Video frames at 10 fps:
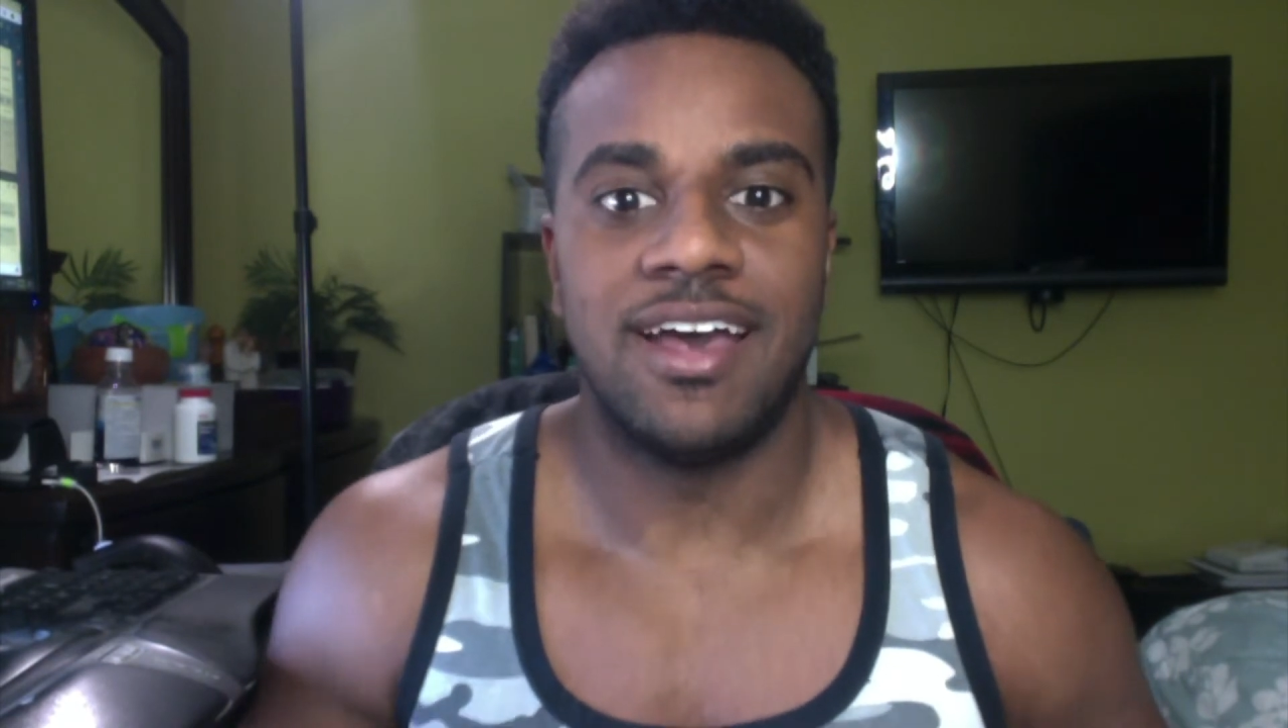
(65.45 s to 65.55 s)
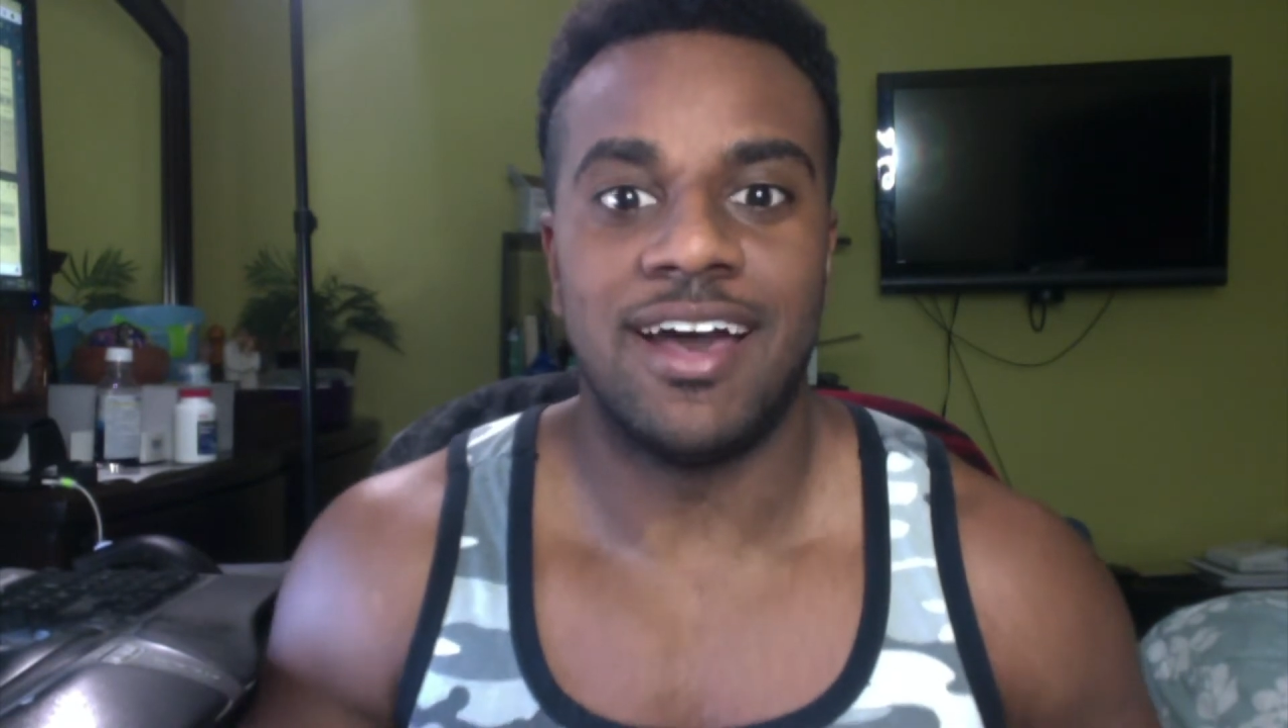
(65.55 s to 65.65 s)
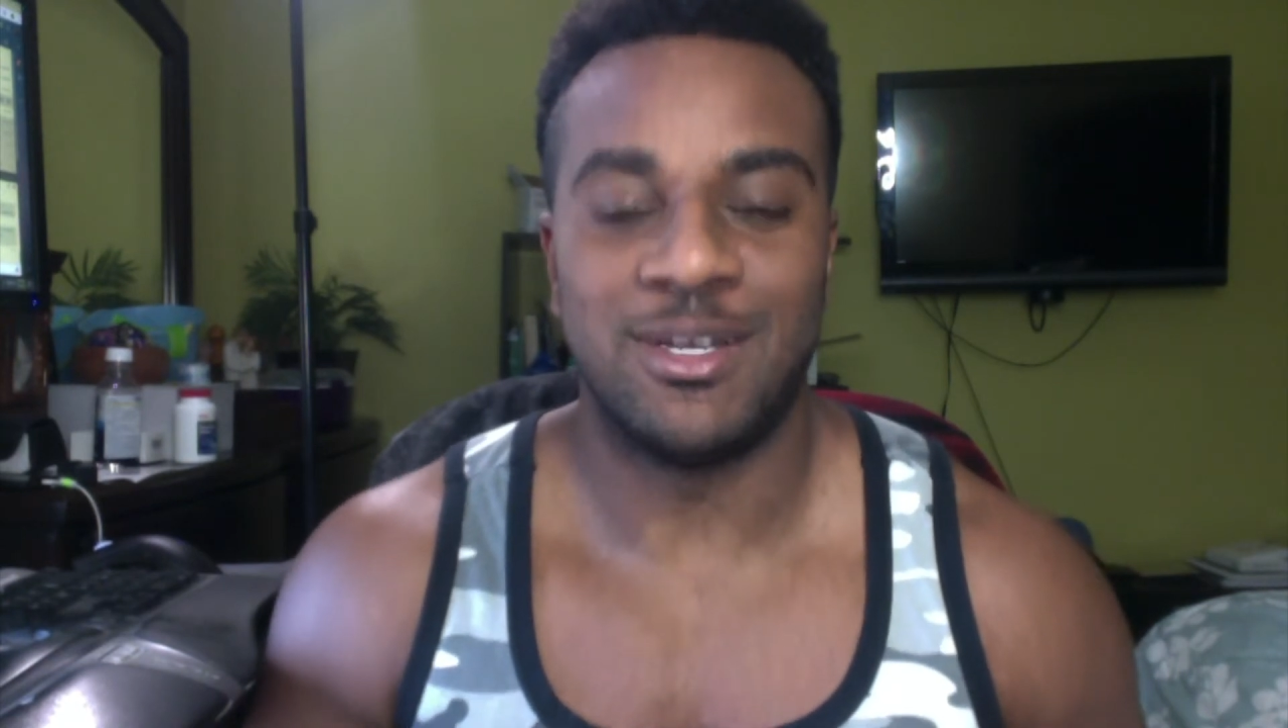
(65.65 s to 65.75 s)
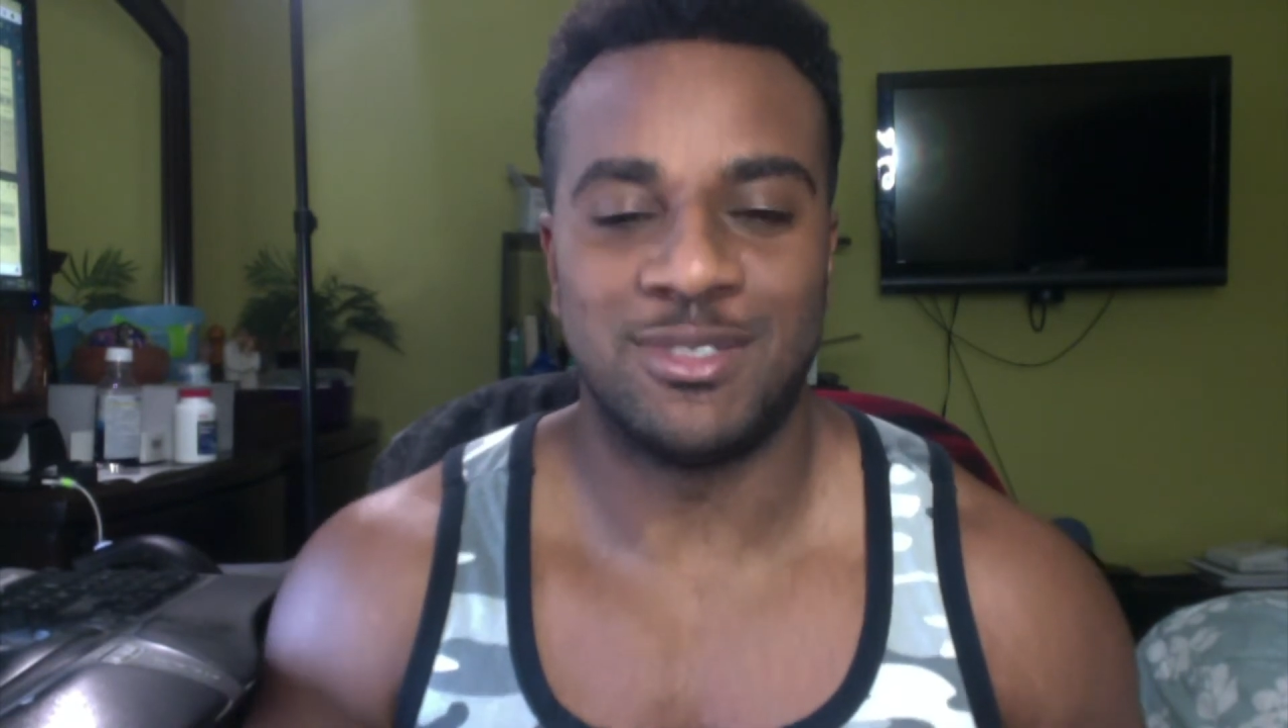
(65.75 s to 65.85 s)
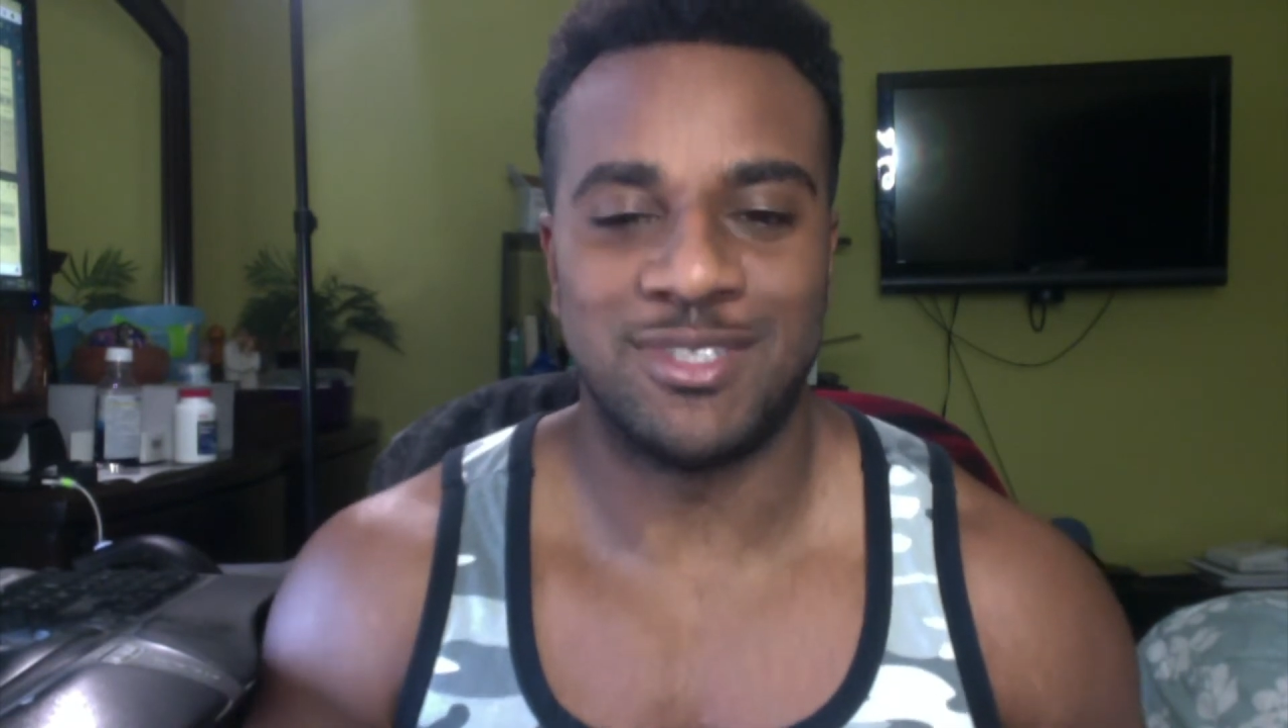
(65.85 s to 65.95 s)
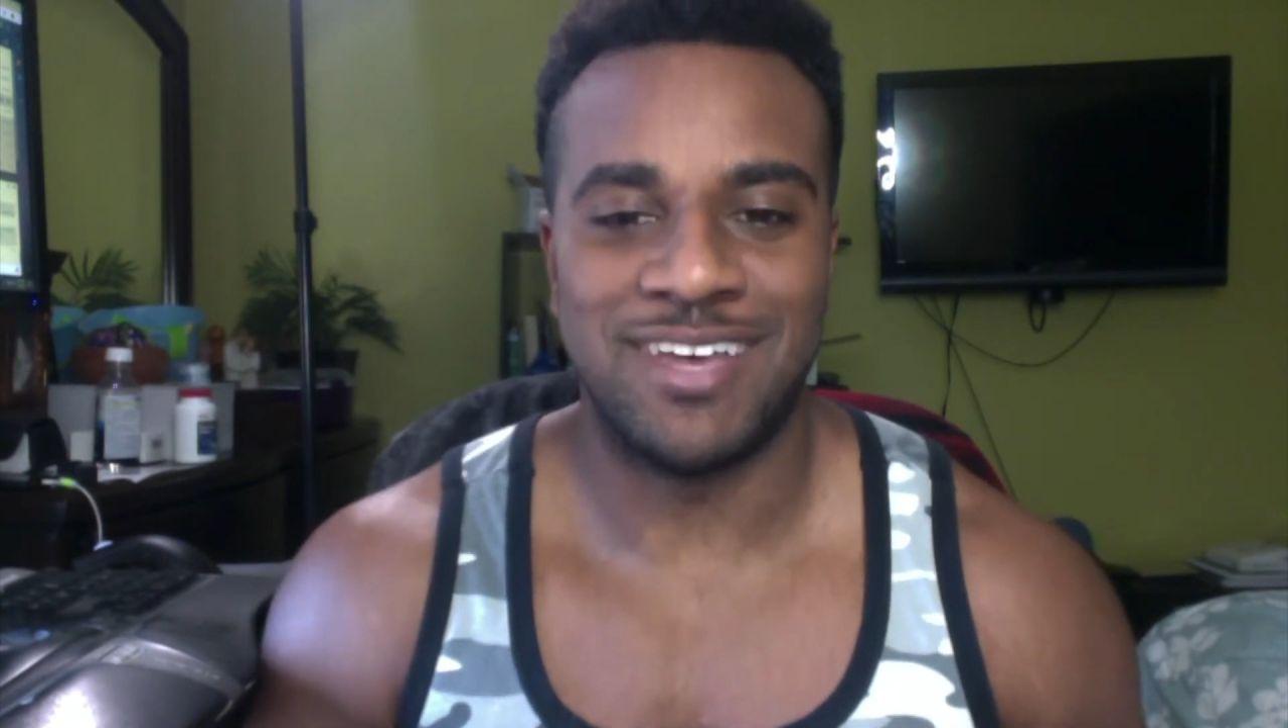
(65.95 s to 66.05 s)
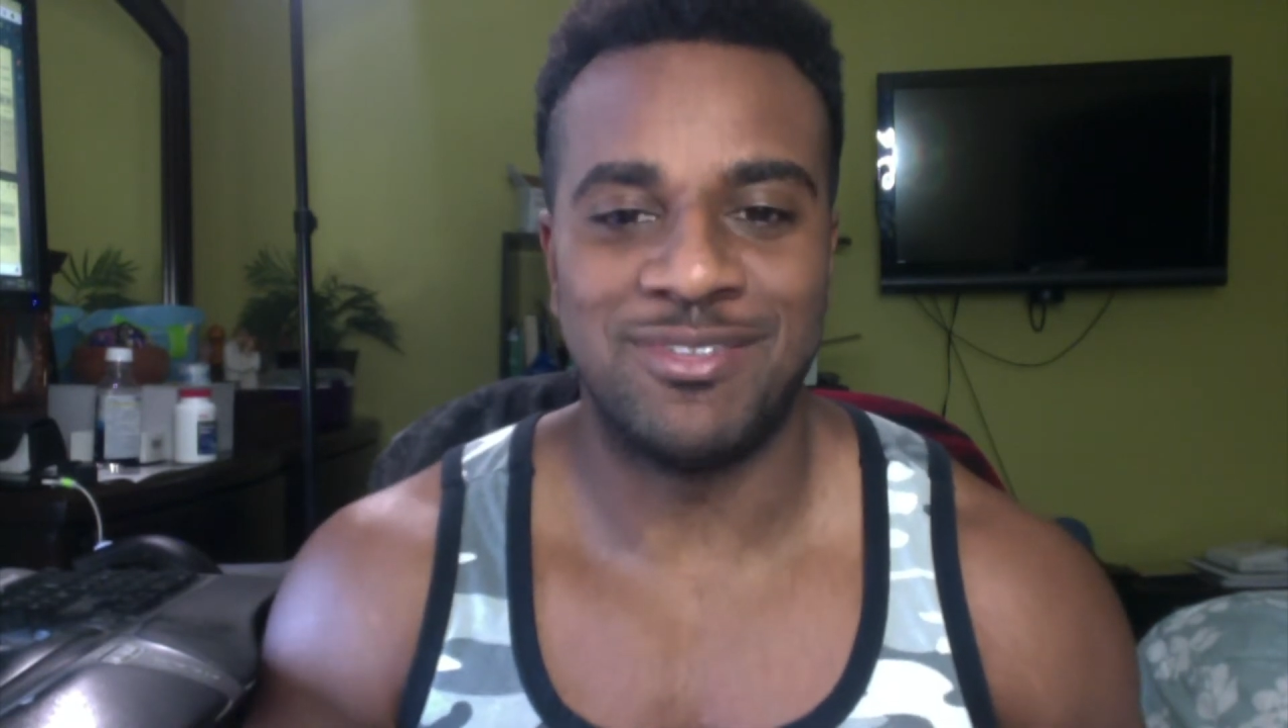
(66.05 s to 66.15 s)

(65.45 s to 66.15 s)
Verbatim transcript: I also have